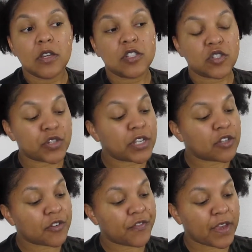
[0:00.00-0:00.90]
Treat
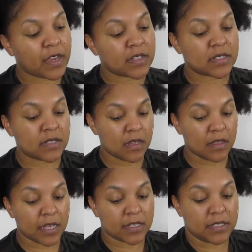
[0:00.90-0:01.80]
your face
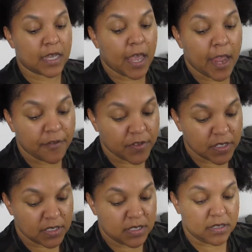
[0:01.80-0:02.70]
like it's a
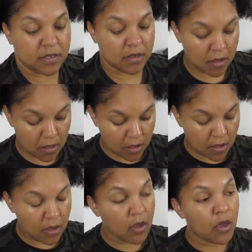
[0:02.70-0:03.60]
canvas.
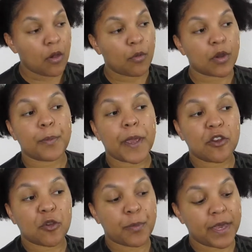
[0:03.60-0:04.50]
When a
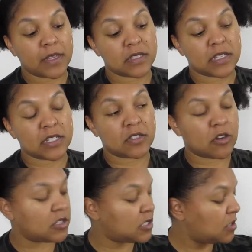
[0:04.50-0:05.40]
painter paints, he
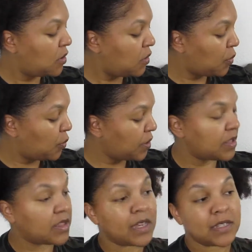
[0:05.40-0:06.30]
starts
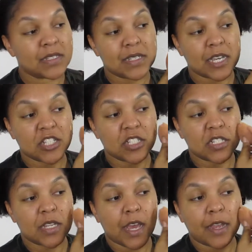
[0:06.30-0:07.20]
with a
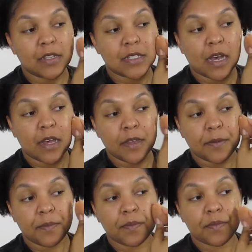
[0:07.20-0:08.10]
section at a time.